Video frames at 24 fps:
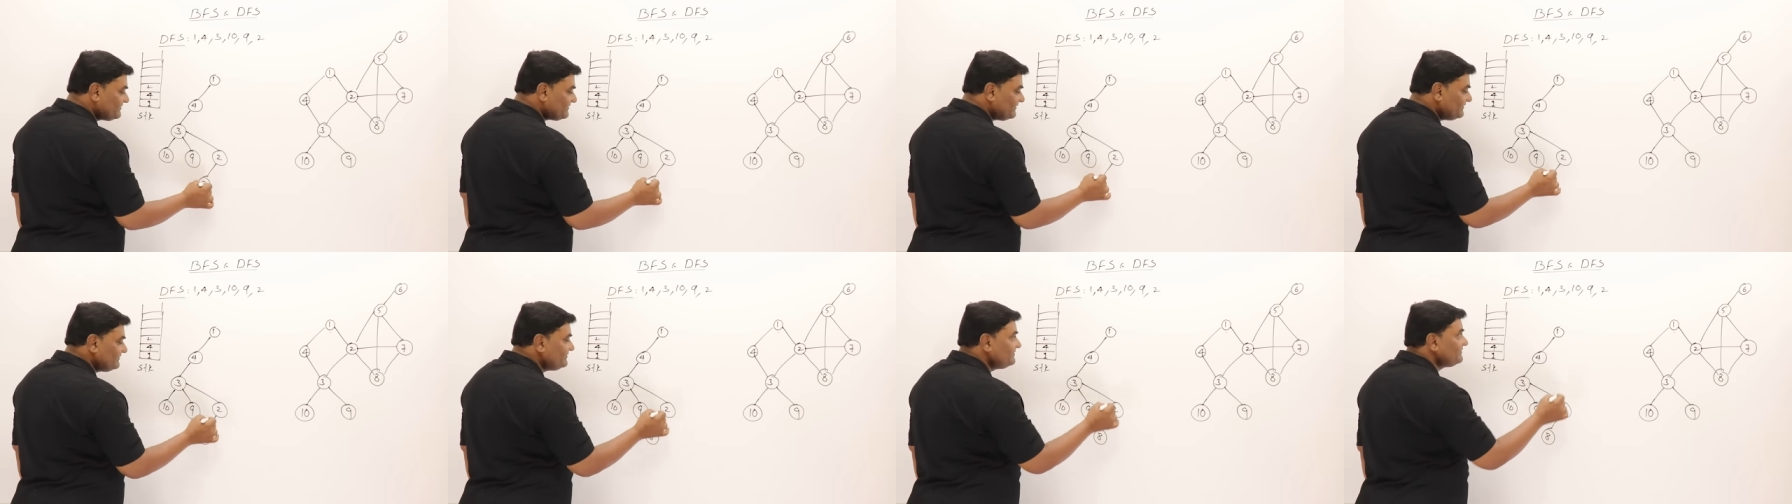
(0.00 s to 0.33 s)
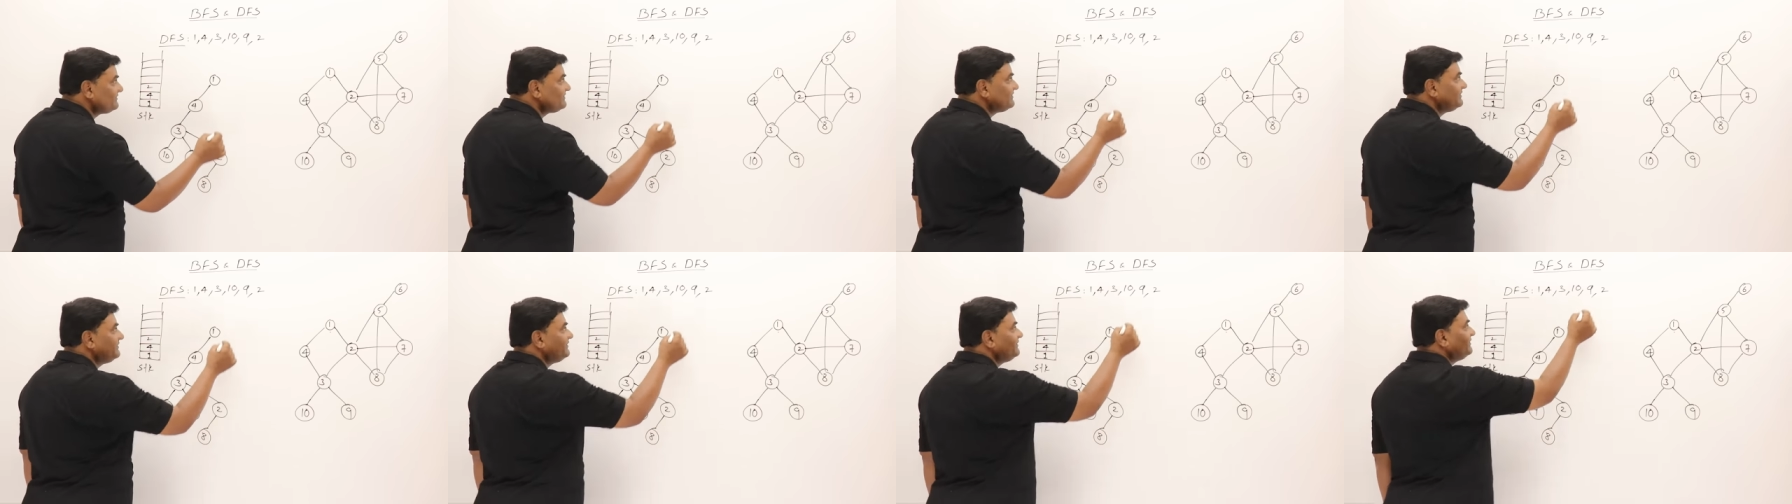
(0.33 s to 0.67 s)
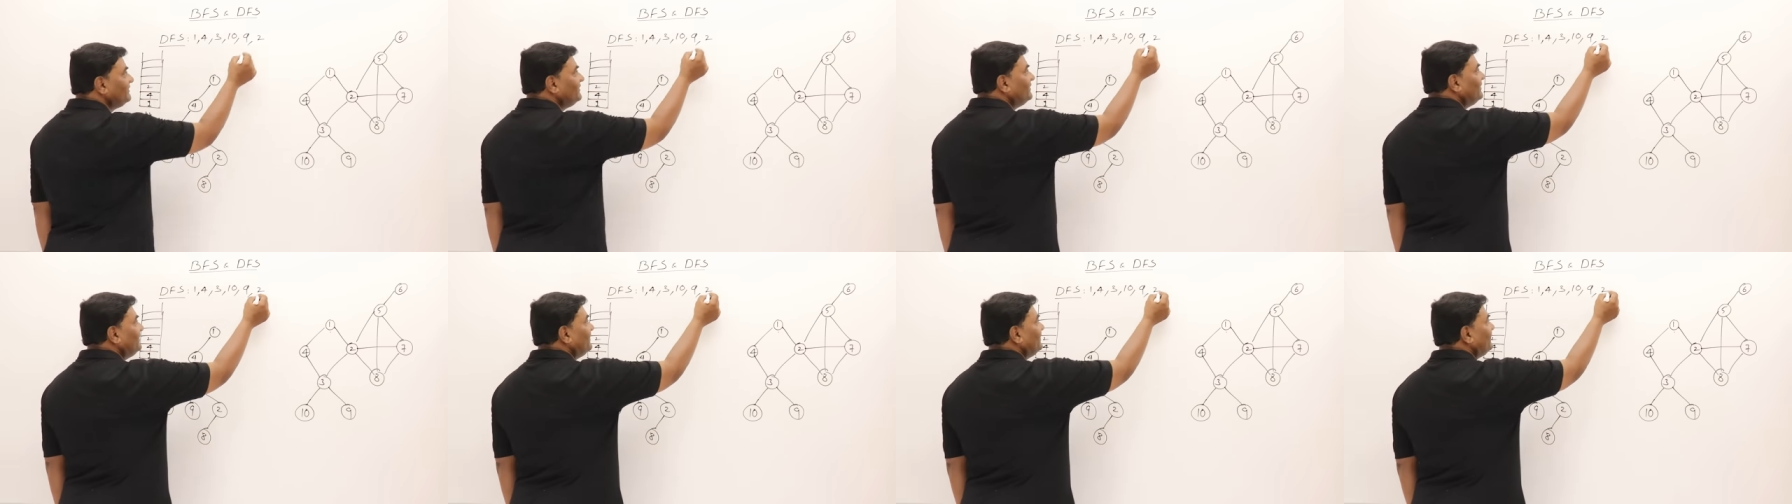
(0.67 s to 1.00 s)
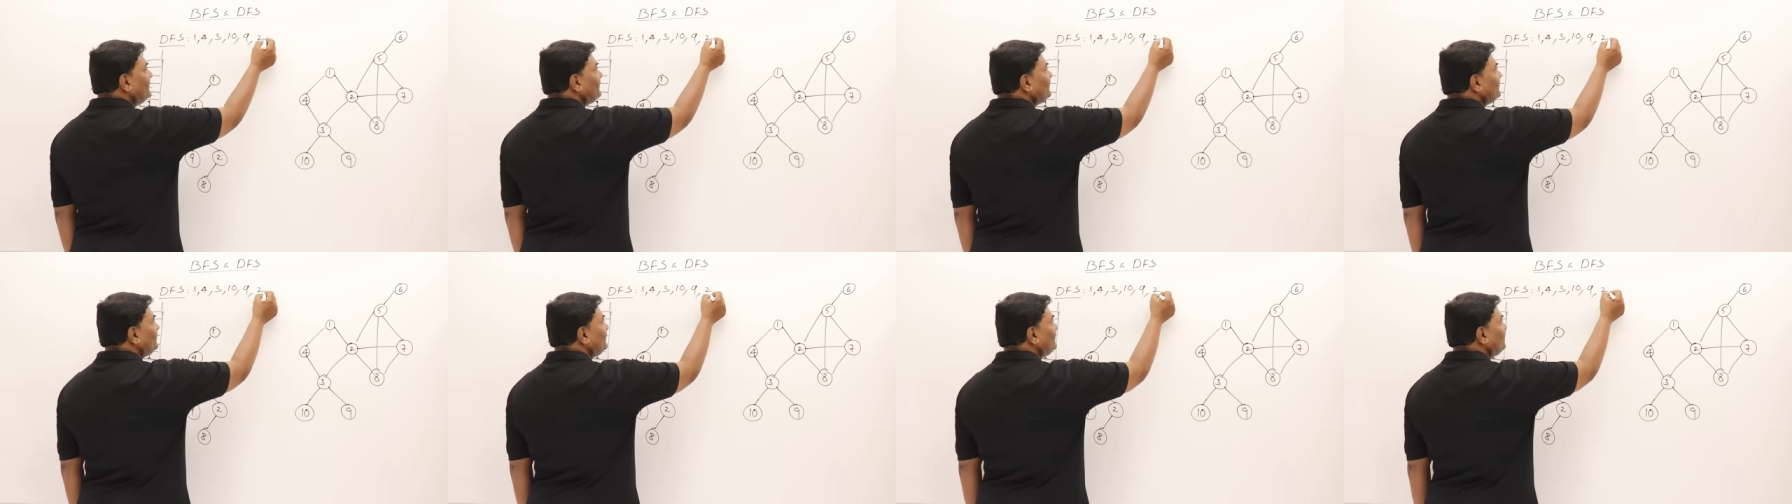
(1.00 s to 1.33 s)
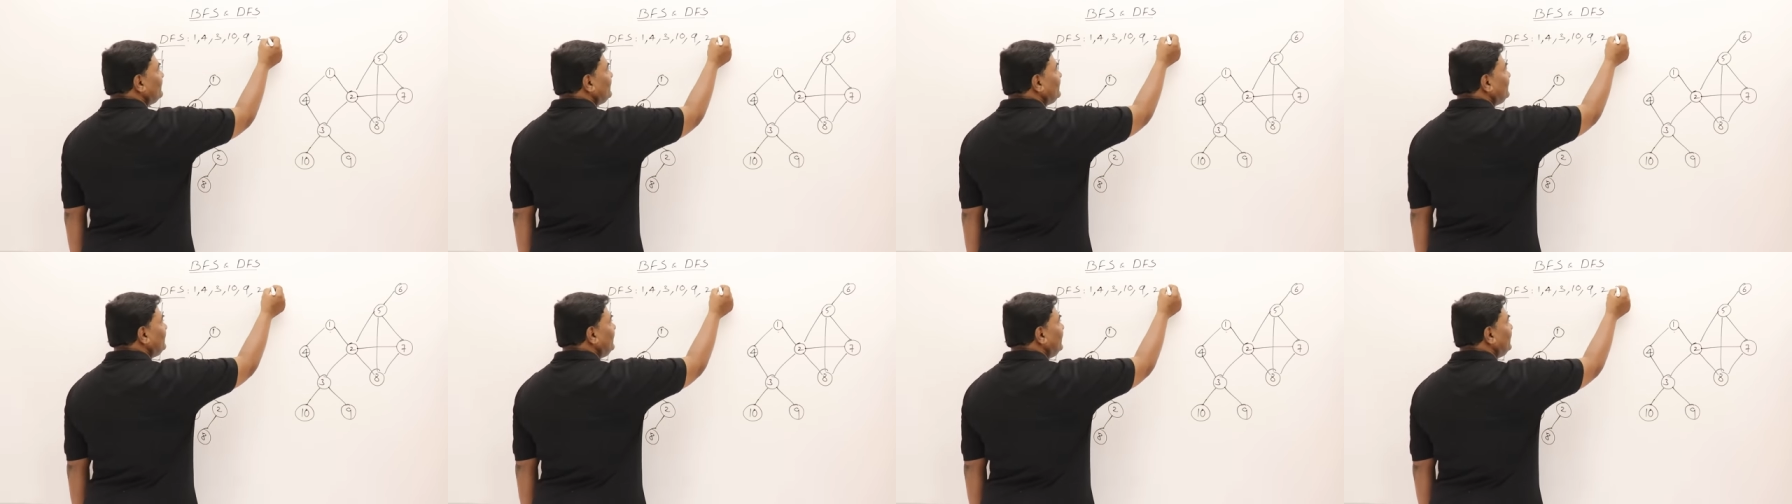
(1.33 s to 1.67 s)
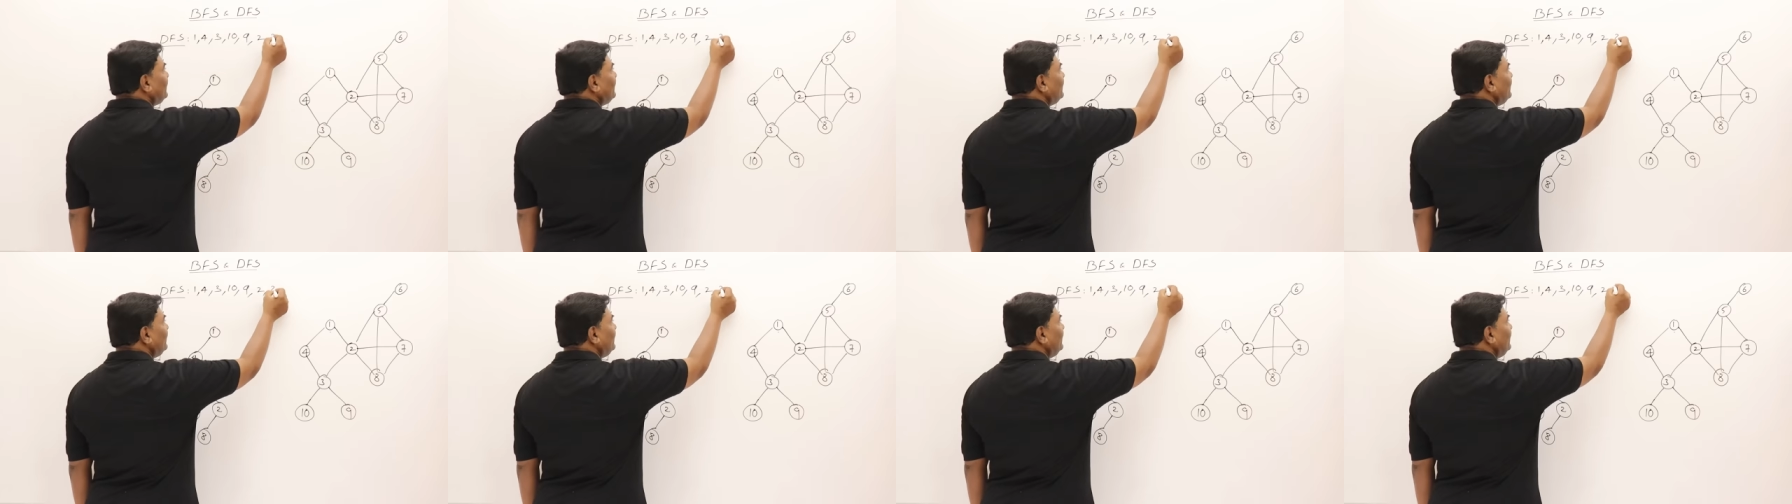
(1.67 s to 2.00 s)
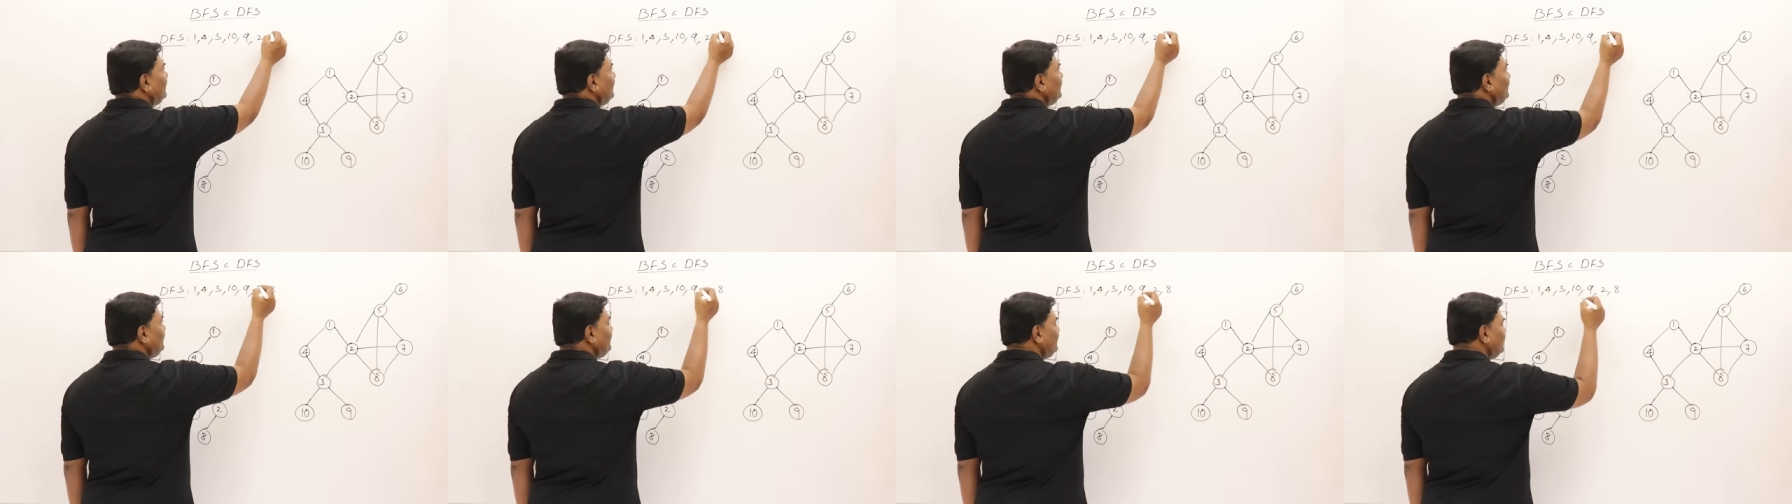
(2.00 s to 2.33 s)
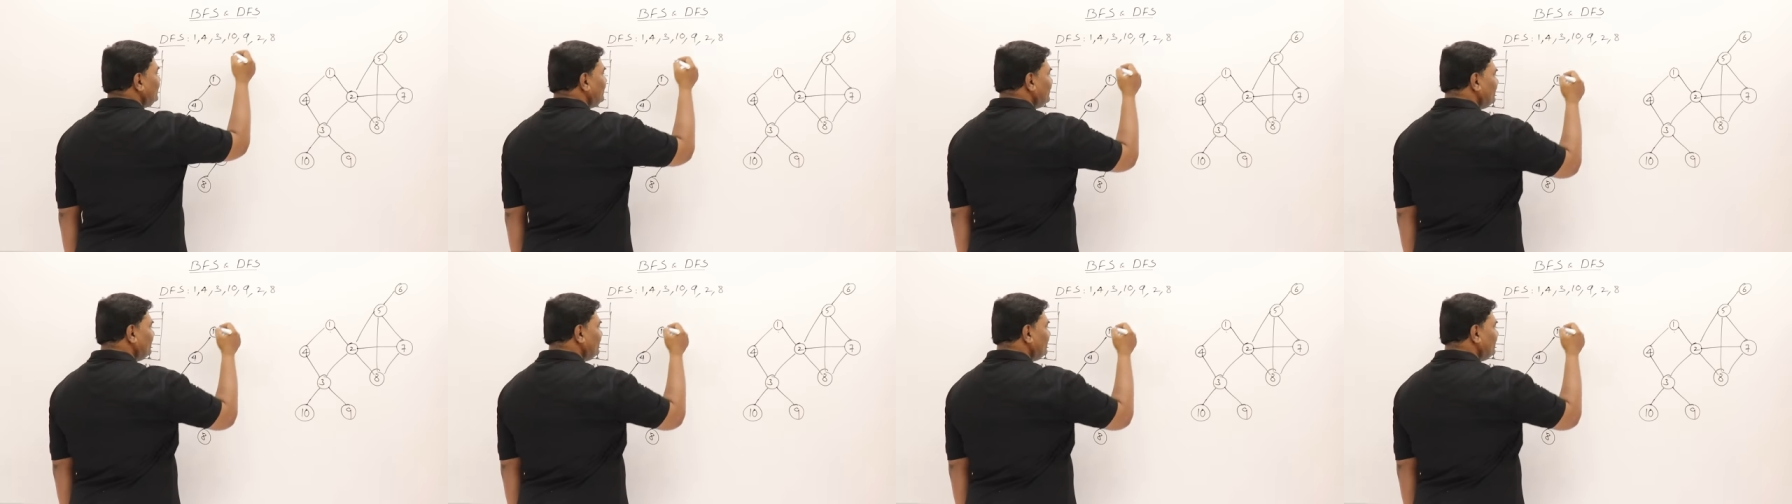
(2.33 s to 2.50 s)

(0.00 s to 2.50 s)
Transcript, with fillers: adjacent. So take 8.